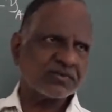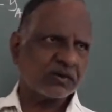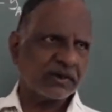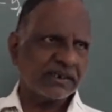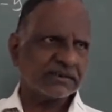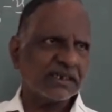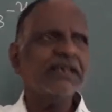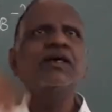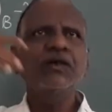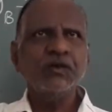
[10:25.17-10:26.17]

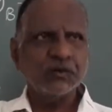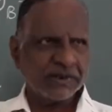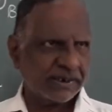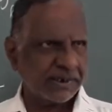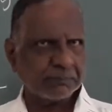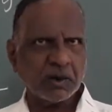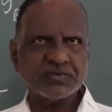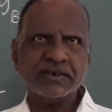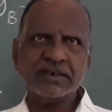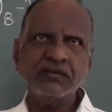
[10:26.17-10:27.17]
rotation, you take it
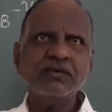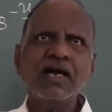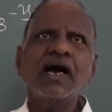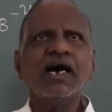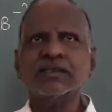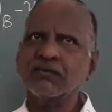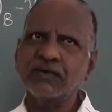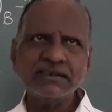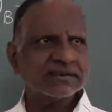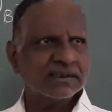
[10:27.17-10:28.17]
positive,
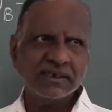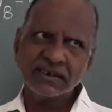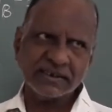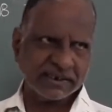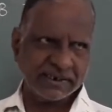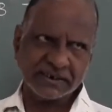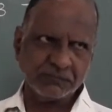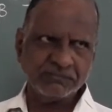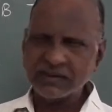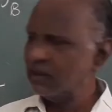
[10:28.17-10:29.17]
otherwise negative.
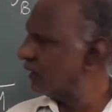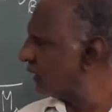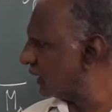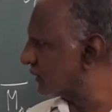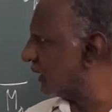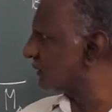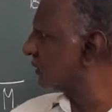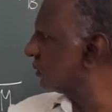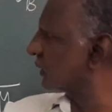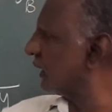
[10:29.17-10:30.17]
Like that.
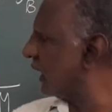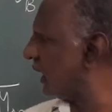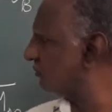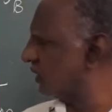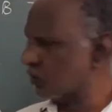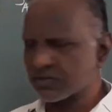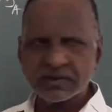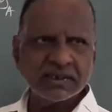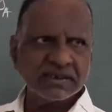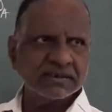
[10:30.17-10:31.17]
You can have those
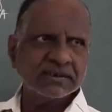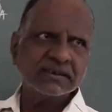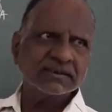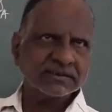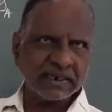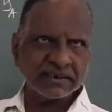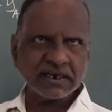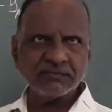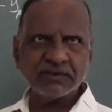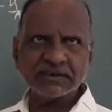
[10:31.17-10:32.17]
sign
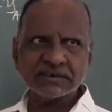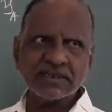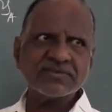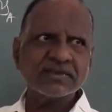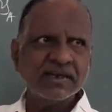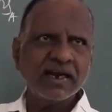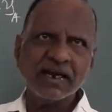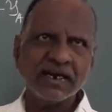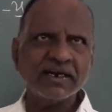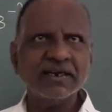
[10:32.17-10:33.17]
conventions
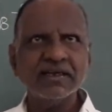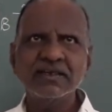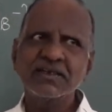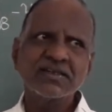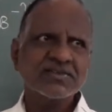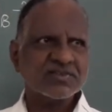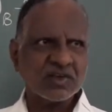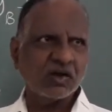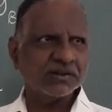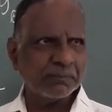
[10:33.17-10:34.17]
and
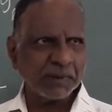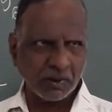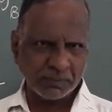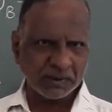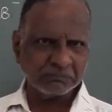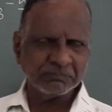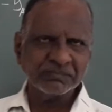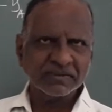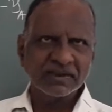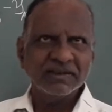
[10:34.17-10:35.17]
solve the problem.
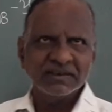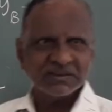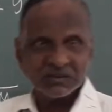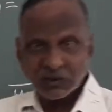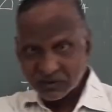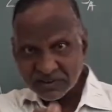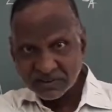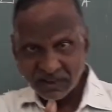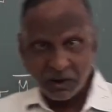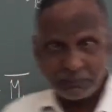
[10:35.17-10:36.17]
So, I'm